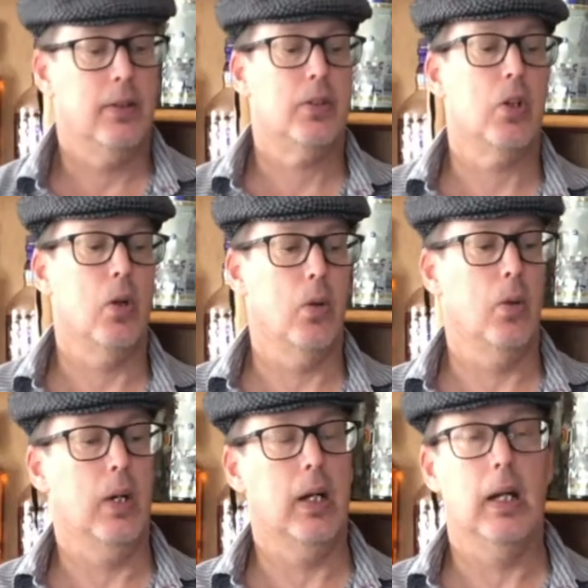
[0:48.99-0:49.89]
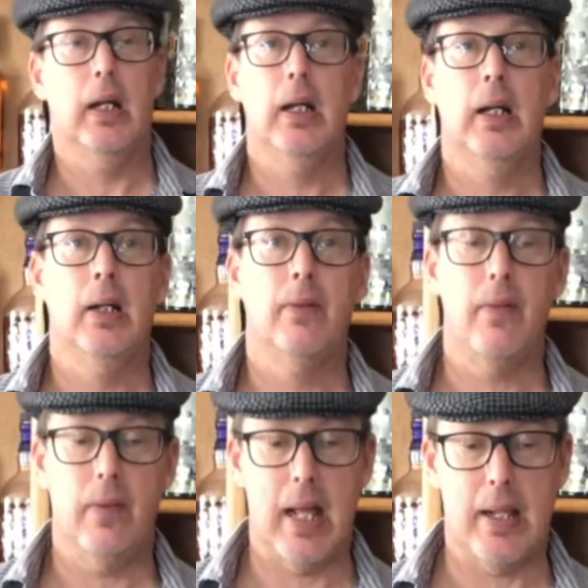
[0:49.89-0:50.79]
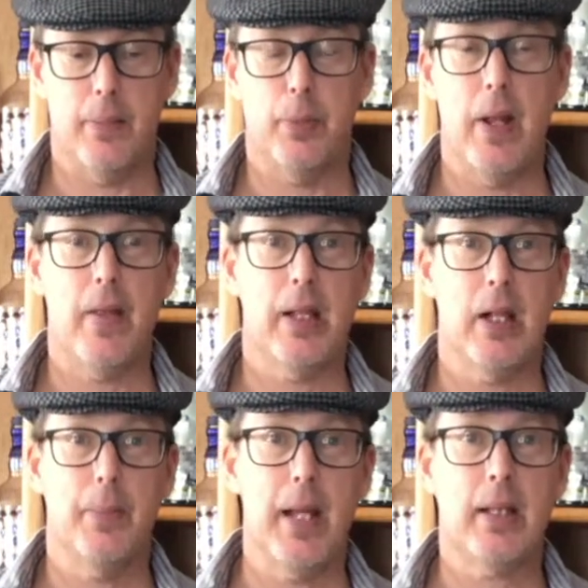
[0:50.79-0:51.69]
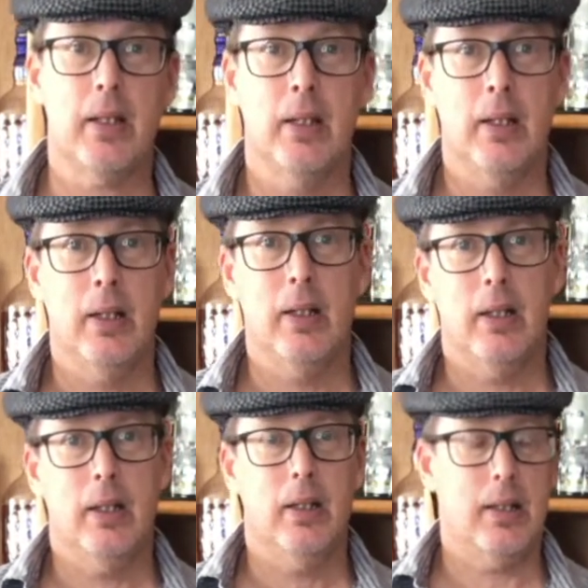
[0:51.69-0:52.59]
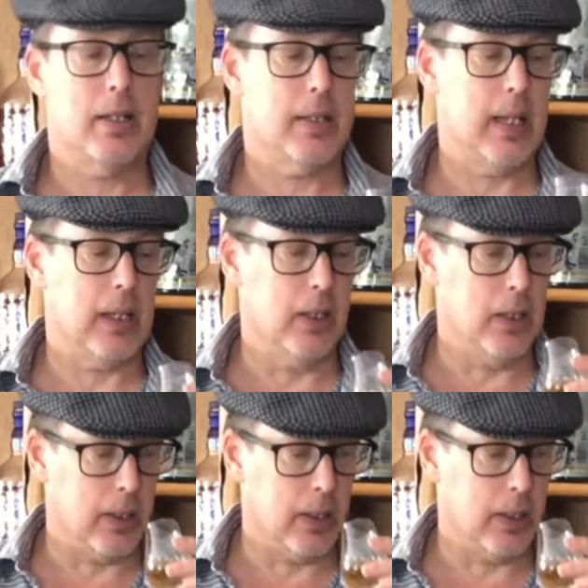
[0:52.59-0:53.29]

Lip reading: So, we've let it breathe a little bit. Let's take a look.